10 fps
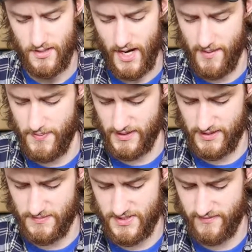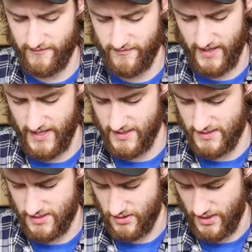I picked up some
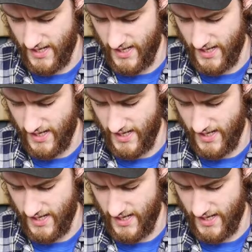Vans that are